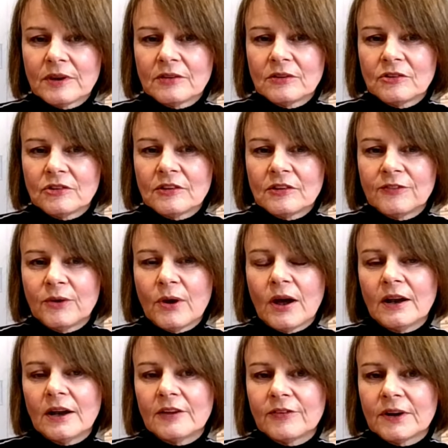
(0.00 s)
So just if you are
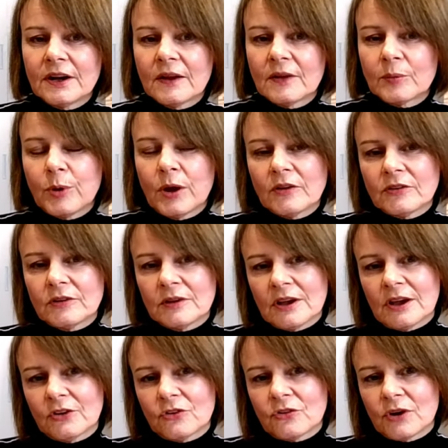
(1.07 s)
living in other parts of the
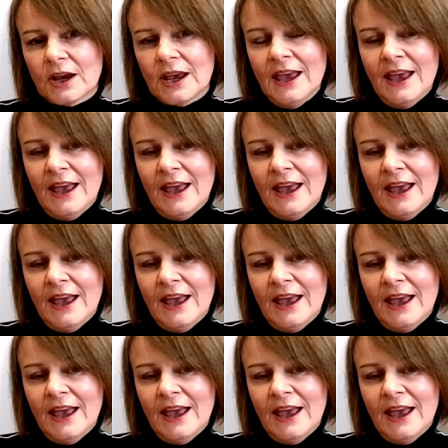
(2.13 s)
country